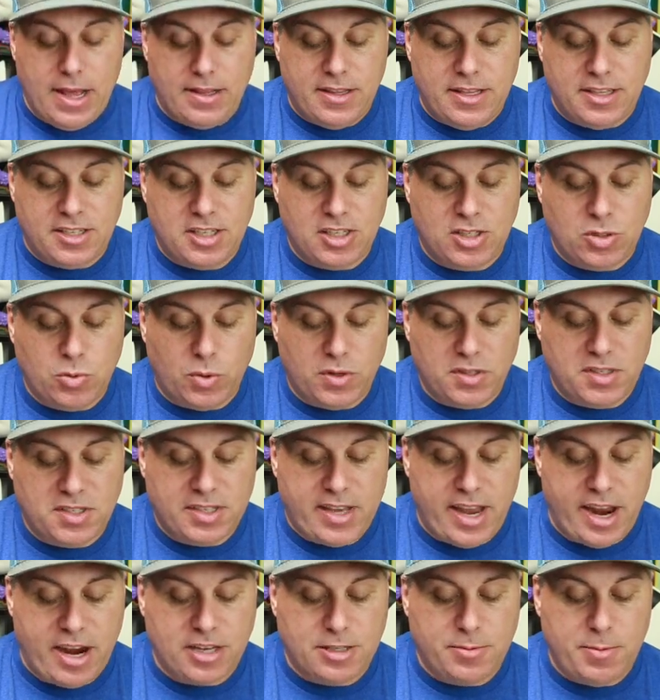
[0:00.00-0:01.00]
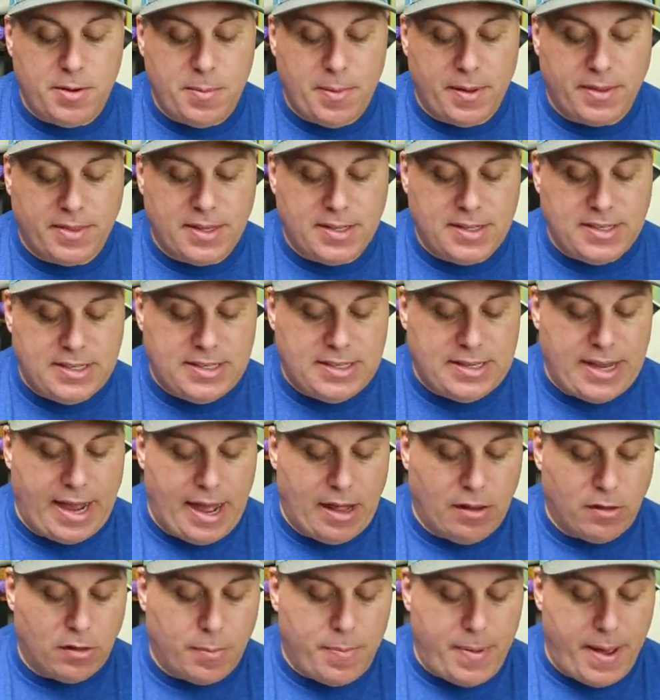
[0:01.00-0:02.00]
This is what scares me about the
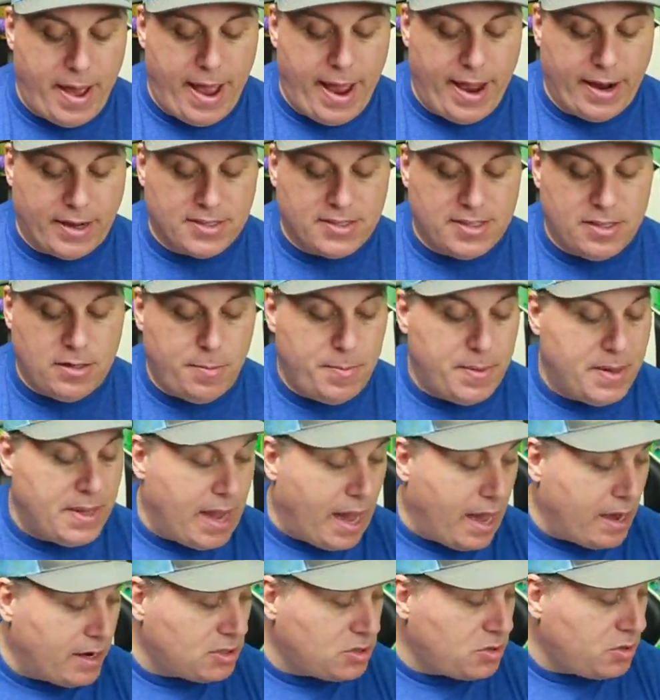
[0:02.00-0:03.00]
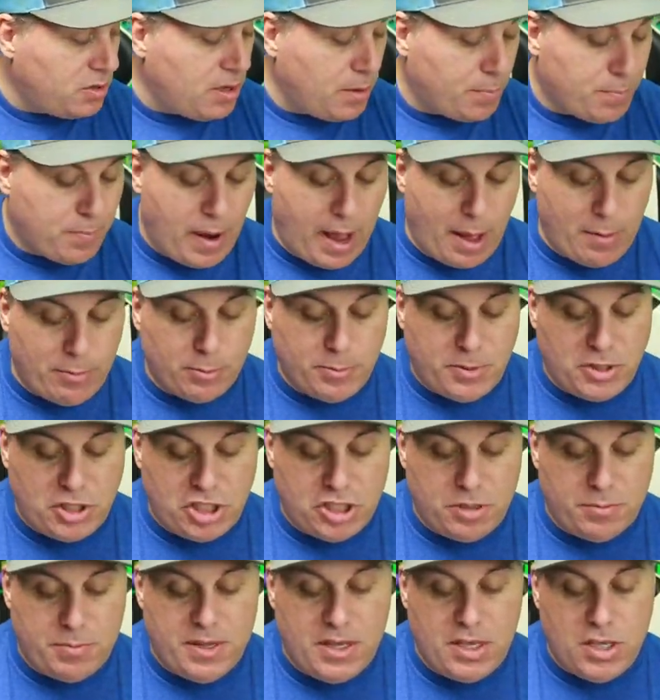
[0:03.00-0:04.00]
dollar packs. And to be honest with you, probably
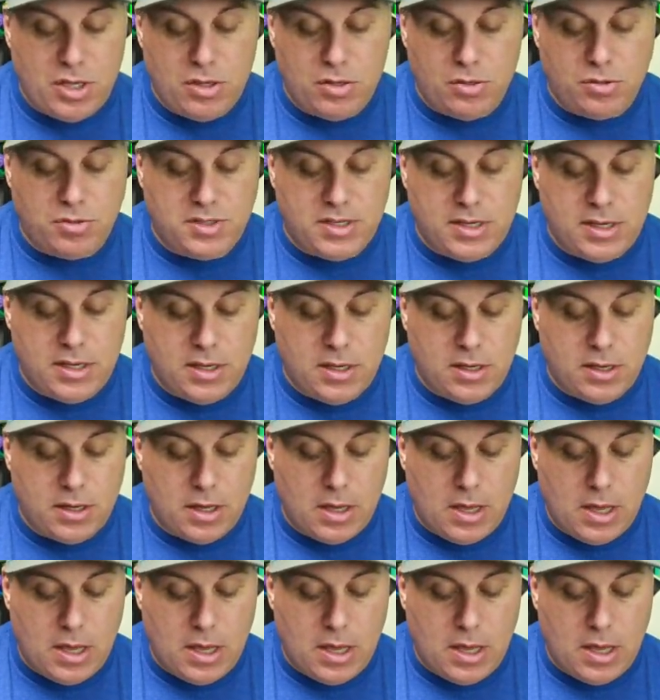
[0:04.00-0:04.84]
should be using